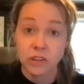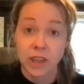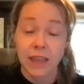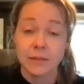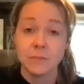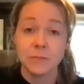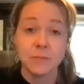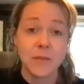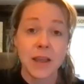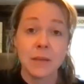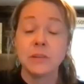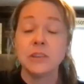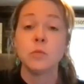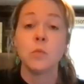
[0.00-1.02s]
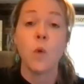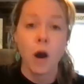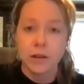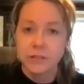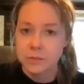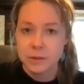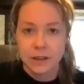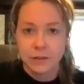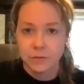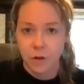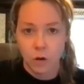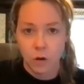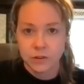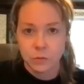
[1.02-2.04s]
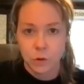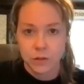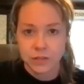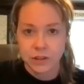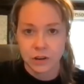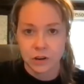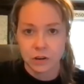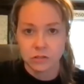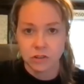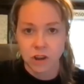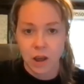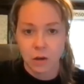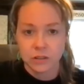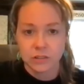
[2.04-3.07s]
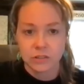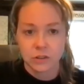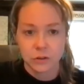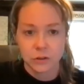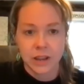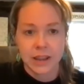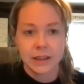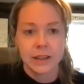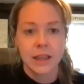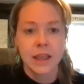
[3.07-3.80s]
and families want to be involved in what their child is learning.